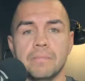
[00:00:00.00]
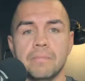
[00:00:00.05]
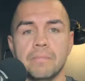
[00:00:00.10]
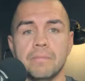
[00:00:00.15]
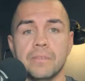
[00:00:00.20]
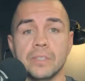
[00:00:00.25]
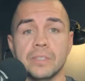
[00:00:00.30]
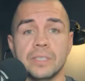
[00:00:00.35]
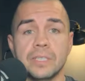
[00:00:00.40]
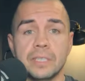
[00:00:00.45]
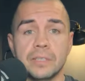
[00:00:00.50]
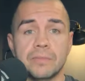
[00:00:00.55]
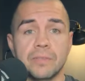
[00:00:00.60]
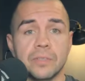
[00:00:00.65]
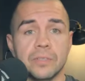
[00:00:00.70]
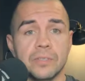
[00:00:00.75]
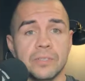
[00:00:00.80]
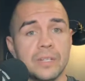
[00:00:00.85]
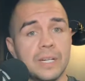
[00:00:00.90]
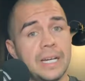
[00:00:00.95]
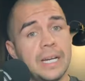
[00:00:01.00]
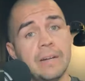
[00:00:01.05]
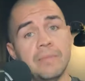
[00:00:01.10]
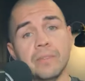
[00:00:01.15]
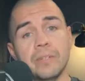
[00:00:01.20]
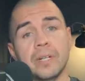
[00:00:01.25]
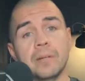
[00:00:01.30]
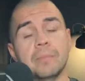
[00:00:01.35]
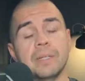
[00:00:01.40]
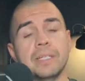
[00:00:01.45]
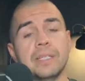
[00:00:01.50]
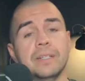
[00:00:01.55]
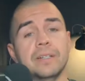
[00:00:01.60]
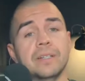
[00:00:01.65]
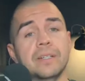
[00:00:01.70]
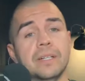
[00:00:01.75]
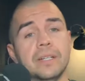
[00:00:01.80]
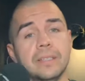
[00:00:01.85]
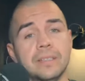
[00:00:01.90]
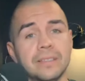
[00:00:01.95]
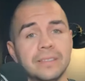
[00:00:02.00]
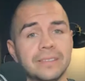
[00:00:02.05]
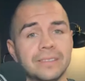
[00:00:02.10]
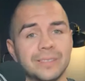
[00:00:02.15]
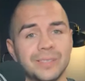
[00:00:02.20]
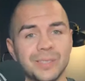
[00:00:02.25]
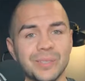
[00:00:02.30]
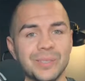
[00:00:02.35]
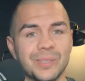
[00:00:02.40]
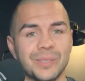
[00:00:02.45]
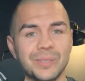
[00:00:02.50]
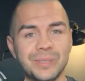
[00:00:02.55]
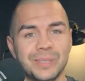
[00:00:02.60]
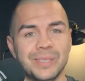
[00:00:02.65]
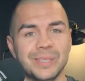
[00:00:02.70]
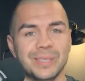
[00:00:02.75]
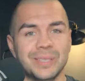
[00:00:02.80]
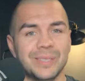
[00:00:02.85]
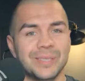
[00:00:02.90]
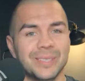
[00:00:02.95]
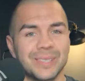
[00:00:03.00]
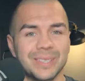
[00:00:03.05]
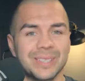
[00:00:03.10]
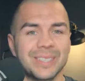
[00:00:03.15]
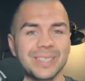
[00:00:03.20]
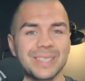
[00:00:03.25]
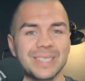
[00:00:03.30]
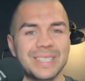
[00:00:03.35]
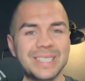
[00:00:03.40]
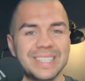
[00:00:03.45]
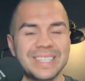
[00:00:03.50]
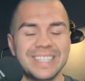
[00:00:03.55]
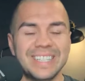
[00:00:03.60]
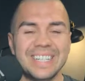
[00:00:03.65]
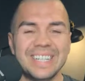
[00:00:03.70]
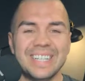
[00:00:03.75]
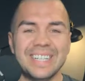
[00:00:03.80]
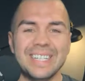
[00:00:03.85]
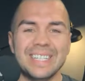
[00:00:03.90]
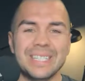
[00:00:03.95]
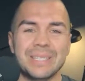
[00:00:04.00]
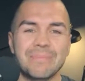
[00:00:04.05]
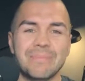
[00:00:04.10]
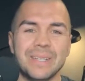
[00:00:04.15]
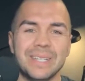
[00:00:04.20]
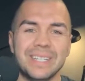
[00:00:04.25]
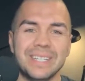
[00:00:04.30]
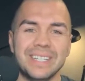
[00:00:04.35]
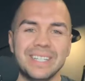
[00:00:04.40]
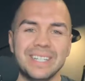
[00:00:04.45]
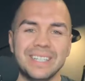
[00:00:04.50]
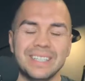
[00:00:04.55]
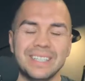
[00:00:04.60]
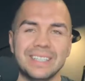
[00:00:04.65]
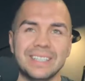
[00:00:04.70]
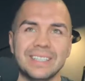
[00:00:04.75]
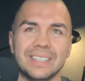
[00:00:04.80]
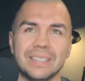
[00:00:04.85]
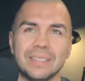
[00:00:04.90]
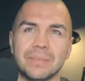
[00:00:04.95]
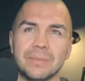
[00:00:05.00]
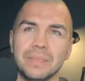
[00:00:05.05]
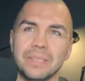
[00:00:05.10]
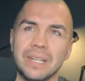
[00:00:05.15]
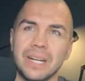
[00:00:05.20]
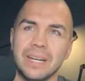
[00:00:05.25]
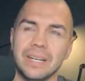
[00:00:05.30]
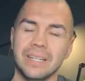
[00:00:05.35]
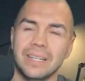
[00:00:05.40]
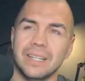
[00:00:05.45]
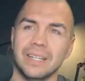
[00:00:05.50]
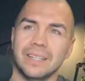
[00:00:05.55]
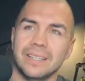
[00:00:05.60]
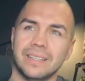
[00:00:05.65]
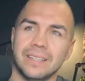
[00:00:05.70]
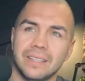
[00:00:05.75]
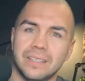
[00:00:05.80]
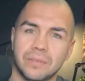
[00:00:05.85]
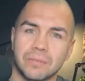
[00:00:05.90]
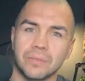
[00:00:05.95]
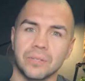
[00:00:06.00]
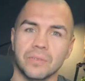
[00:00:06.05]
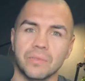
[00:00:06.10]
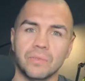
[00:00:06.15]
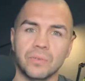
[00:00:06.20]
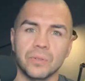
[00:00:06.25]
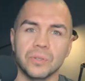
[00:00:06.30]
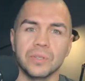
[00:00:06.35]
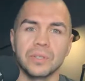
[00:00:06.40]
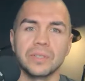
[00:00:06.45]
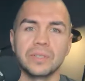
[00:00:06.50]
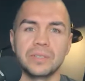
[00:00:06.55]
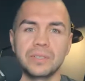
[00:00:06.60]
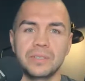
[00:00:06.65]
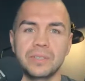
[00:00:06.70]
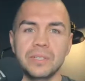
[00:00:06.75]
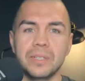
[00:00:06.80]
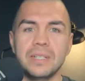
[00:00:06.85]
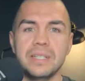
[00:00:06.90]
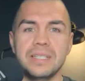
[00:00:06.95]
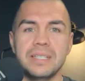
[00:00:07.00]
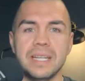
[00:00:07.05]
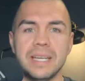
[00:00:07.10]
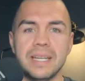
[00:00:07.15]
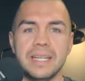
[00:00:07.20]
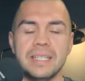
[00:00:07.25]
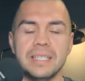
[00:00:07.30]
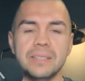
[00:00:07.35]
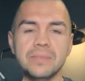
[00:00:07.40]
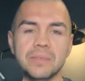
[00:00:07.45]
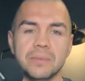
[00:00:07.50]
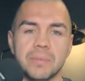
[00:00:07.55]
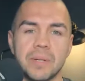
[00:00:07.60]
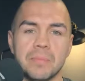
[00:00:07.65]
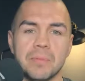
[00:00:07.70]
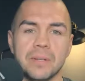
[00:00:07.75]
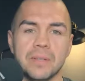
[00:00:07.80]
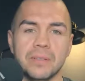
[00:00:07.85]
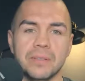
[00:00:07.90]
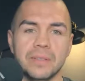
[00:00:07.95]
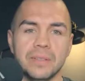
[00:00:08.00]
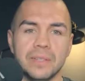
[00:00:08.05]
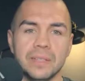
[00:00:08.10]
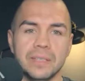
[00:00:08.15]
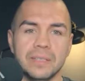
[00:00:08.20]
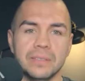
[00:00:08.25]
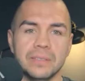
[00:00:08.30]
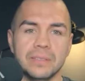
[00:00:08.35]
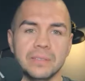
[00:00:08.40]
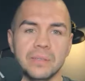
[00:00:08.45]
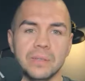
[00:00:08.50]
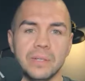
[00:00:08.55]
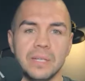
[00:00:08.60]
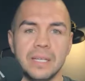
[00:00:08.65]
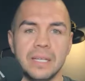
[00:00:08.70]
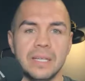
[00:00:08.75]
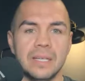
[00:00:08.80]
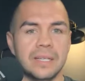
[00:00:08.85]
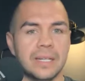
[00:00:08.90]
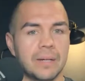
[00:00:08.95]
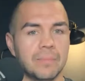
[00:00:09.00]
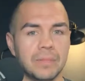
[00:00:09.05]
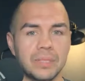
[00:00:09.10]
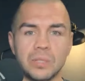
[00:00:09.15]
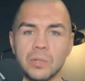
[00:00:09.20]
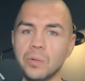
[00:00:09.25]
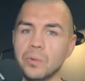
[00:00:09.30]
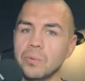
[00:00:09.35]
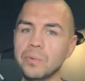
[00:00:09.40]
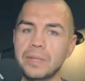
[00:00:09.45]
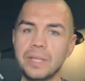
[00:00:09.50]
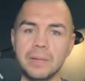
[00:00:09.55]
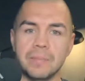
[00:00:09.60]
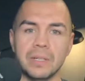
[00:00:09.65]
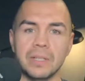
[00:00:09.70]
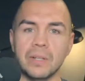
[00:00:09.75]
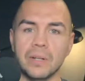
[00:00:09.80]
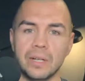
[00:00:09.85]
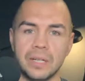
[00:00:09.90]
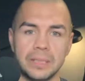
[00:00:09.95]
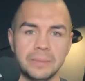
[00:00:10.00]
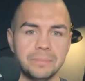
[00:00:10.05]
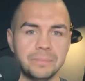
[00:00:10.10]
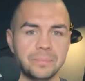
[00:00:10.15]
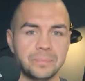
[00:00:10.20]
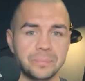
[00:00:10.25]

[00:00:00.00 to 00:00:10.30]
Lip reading: first things first, I haven't got my deer yet, so still out there searching. It's been we had I think 3 or 4 good days with my brother-in-law, so I've been going with him a lot.